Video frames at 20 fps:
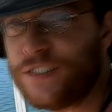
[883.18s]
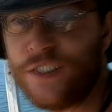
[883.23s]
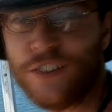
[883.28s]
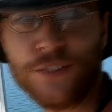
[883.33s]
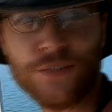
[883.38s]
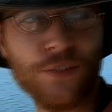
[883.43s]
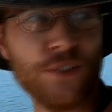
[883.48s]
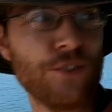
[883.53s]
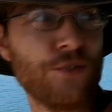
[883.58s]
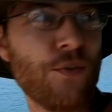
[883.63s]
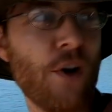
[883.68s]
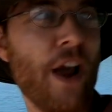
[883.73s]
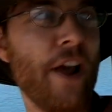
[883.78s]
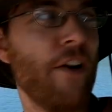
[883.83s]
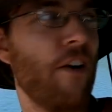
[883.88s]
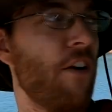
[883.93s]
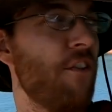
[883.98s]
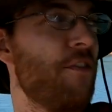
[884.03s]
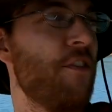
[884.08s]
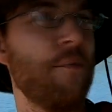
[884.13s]
this one's right
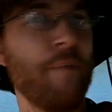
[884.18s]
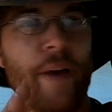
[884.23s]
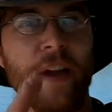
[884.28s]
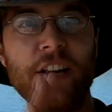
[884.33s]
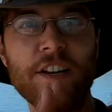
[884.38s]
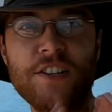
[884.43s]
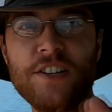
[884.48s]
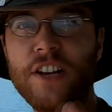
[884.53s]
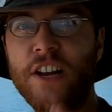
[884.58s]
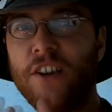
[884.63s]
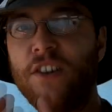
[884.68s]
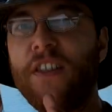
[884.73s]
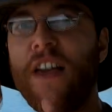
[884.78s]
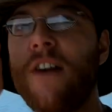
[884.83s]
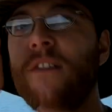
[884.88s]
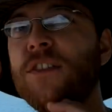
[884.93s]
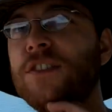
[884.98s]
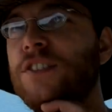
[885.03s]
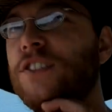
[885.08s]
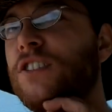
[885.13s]
off the main channel.
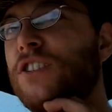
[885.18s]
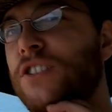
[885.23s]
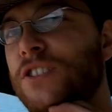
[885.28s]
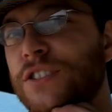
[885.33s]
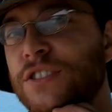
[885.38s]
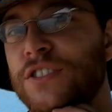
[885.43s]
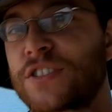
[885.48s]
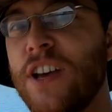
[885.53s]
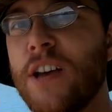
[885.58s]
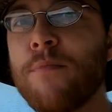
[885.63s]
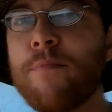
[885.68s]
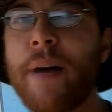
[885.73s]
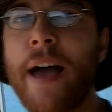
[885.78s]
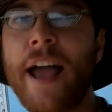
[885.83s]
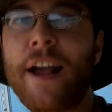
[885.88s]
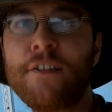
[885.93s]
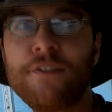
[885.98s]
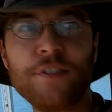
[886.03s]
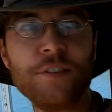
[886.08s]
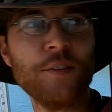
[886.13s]
That one's a little set
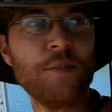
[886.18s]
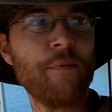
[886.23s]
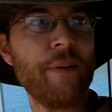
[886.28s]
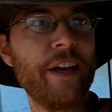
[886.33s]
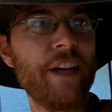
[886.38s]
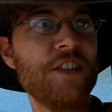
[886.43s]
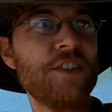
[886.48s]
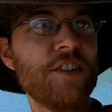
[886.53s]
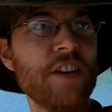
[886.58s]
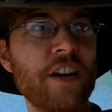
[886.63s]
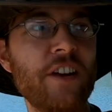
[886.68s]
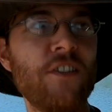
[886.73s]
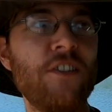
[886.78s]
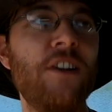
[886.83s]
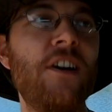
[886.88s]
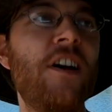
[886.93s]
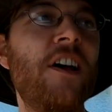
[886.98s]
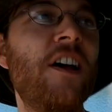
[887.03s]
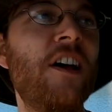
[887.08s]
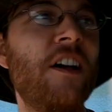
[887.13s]
back from the main channel.
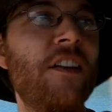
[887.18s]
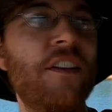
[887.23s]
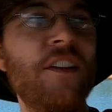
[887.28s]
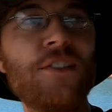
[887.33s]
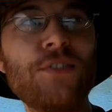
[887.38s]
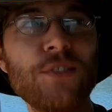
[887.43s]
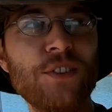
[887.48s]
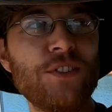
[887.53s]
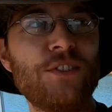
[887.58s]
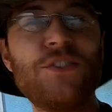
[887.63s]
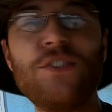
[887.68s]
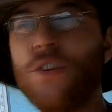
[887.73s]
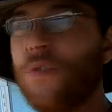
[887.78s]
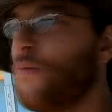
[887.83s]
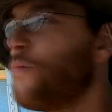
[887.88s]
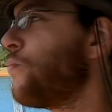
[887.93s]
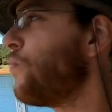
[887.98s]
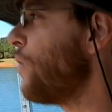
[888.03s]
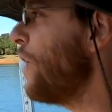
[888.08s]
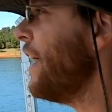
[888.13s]
This one's
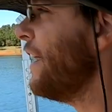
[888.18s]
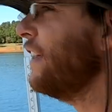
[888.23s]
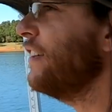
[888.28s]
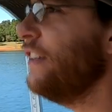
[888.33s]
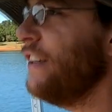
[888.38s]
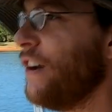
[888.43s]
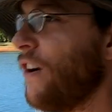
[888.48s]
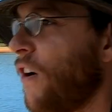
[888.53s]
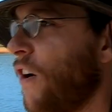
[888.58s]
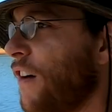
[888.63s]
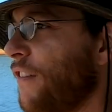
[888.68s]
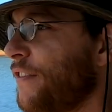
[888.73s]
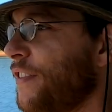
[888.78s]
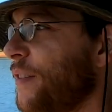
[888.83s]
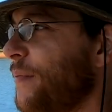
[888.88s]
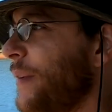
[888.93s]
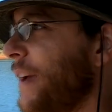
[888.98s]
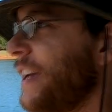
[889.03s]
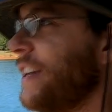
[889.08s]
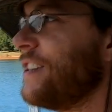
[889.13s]
directly off
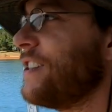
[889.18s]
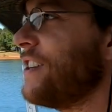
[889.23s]
the main